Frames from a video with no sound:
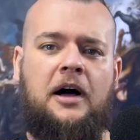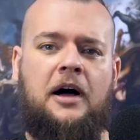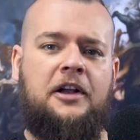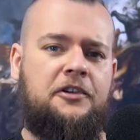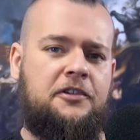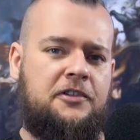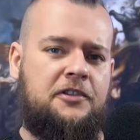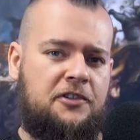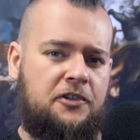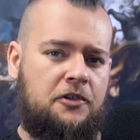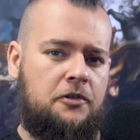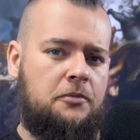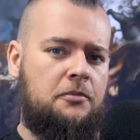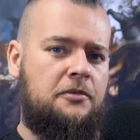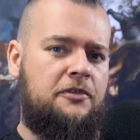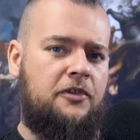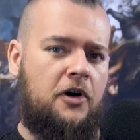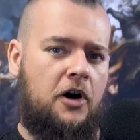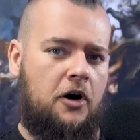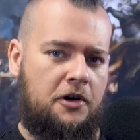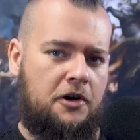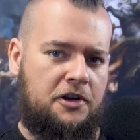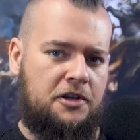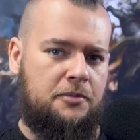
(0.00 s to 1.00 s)
and assume
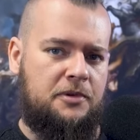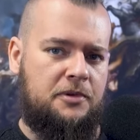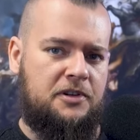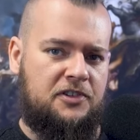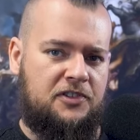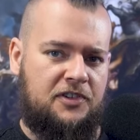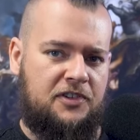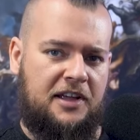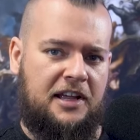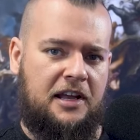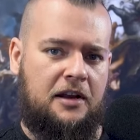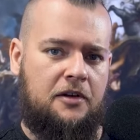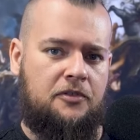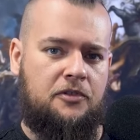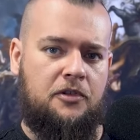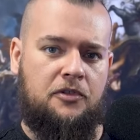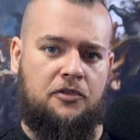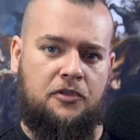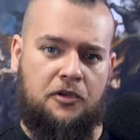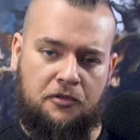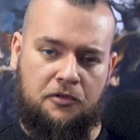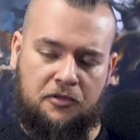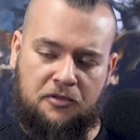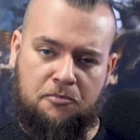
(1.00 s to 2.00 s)
for argument's sake
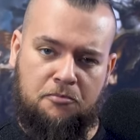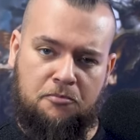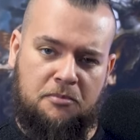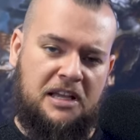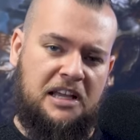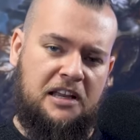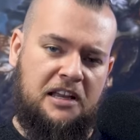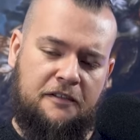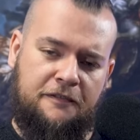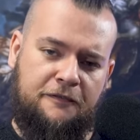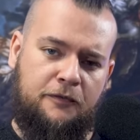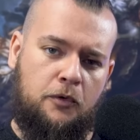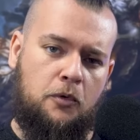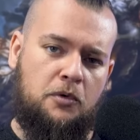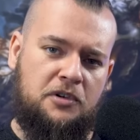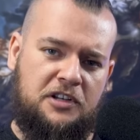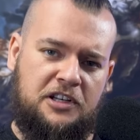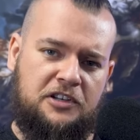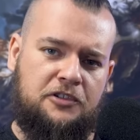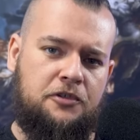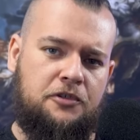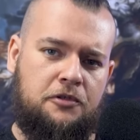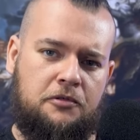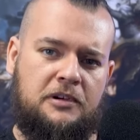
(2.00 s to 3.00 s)
that those mean
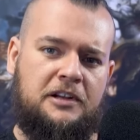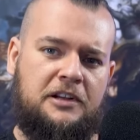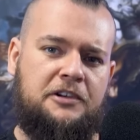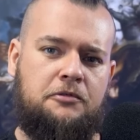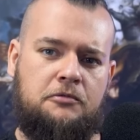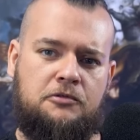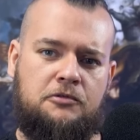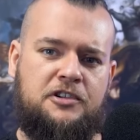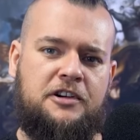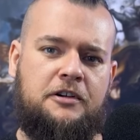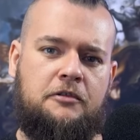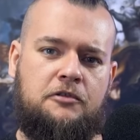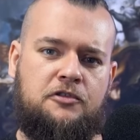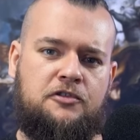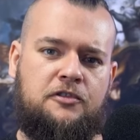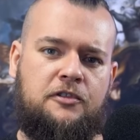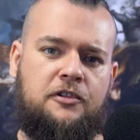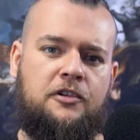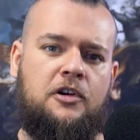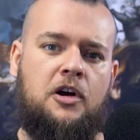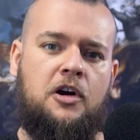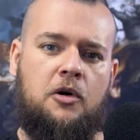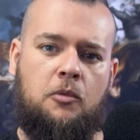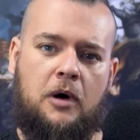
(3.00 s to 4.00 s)
42 little
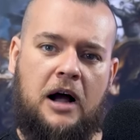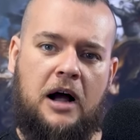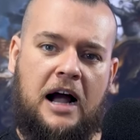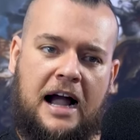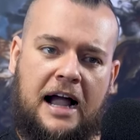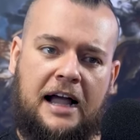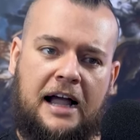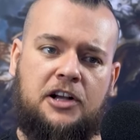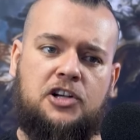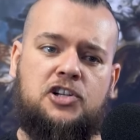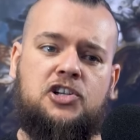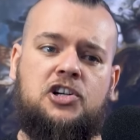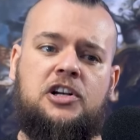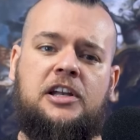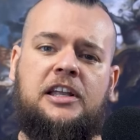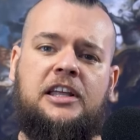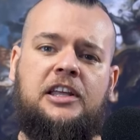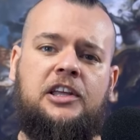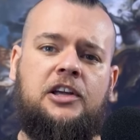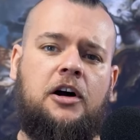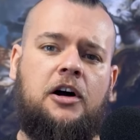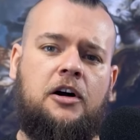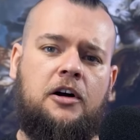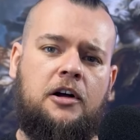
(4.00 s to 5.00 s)
children were actually
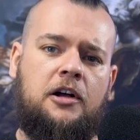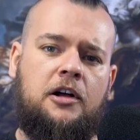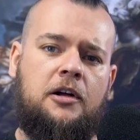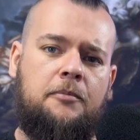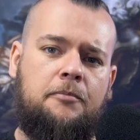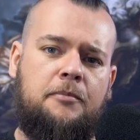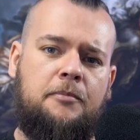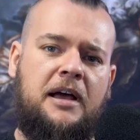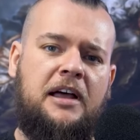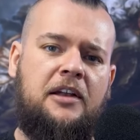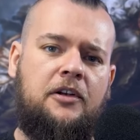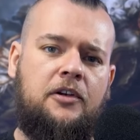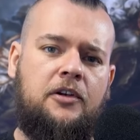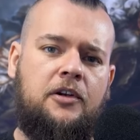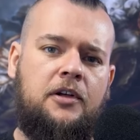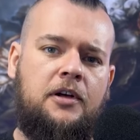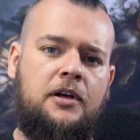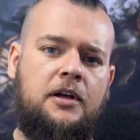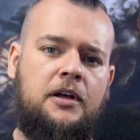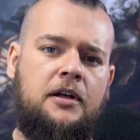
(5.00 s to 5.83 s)
young men.